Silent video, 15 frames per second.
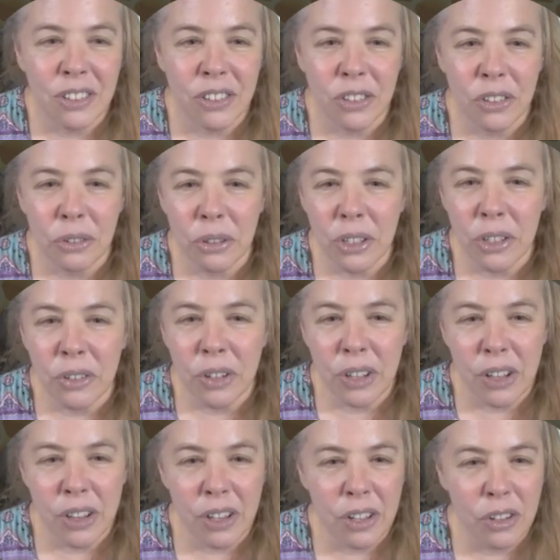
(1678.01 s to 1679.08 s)
storage rather
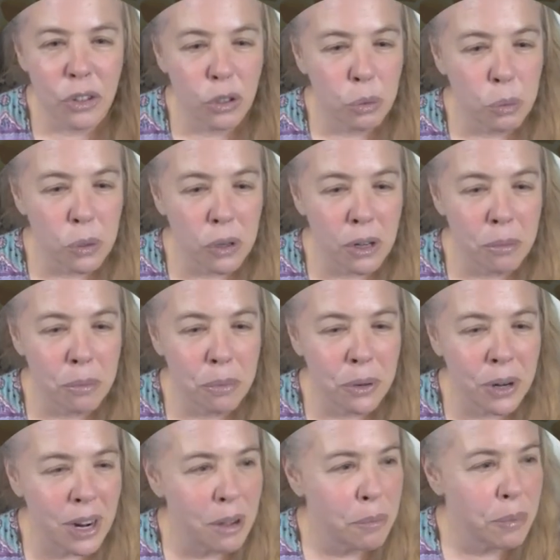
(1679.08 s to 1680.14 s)
than swarm
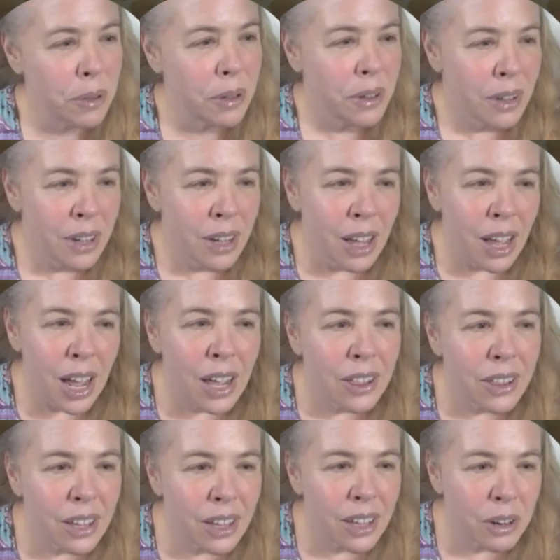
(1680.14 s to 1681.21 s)
prep. And
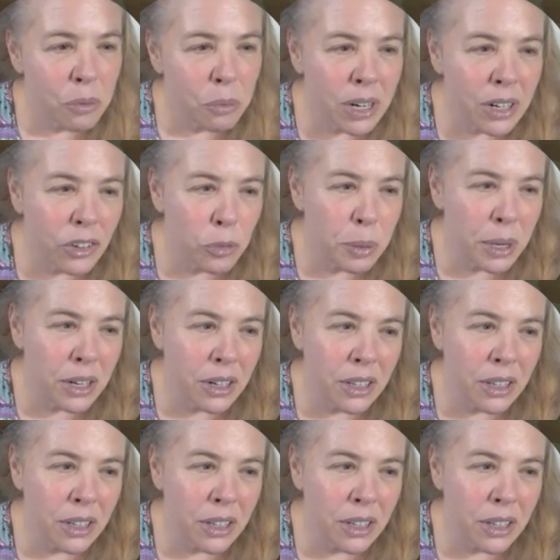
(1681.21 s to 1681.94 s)
then when expanding the